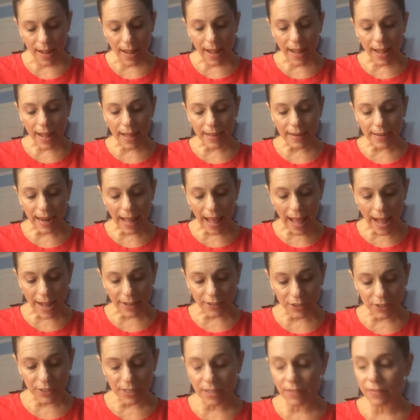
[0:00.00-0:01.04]
and an
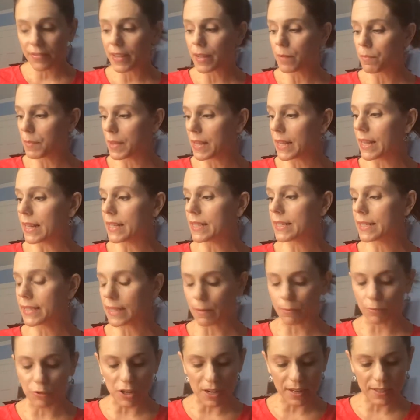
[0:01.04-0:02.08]
adjective can be a
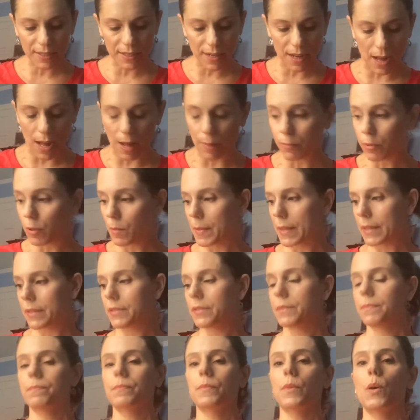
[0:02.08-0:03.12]
subject complement.
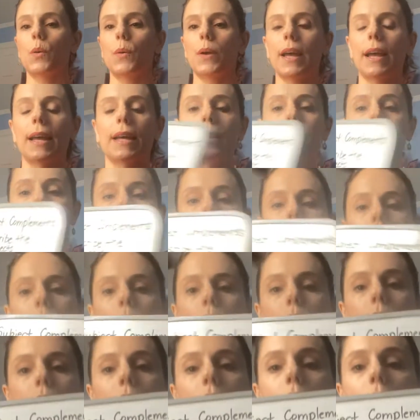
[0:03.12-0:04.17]
Okay, so
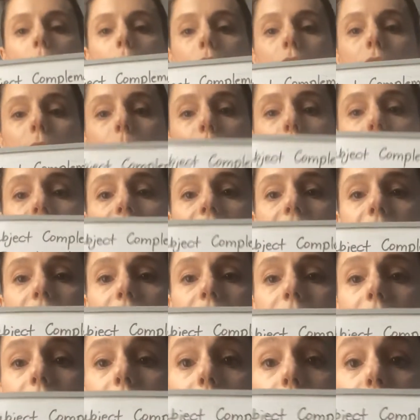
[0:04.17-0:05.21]
some things
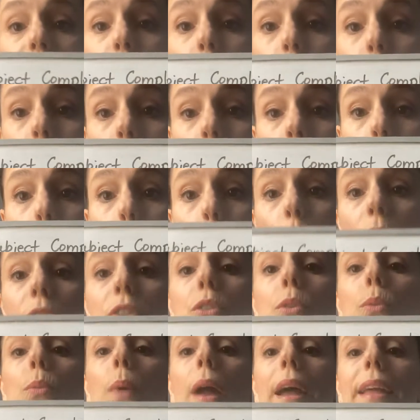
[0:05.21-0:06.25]
that if you want to
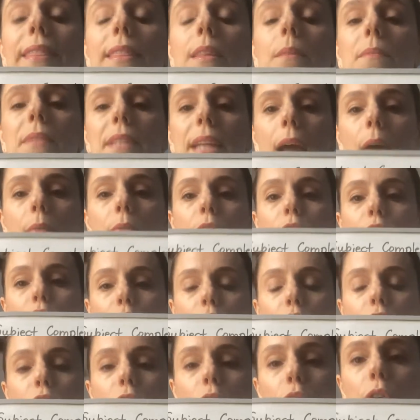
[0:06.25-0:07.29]
write them down in your
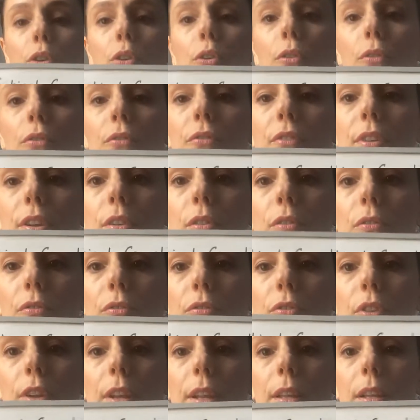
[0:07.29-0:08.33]
journal, feel
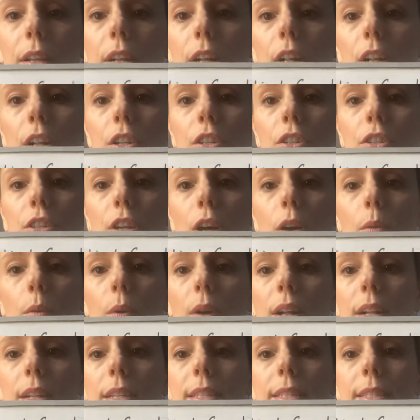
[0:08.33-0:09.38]
free. So,
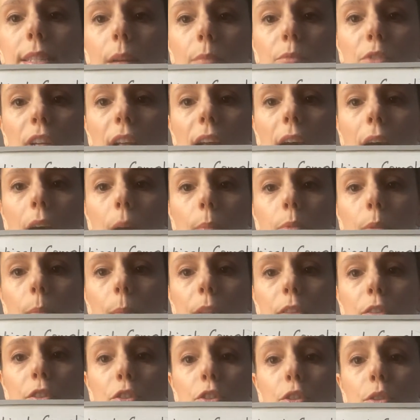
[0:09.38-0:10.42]
subject
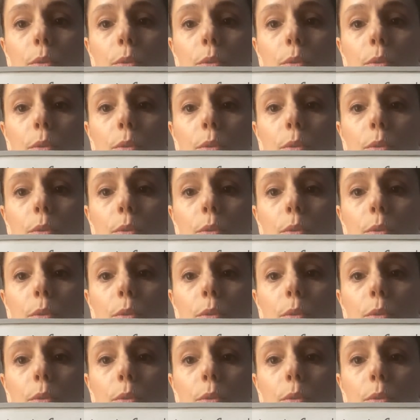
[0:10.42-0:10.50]
complements, two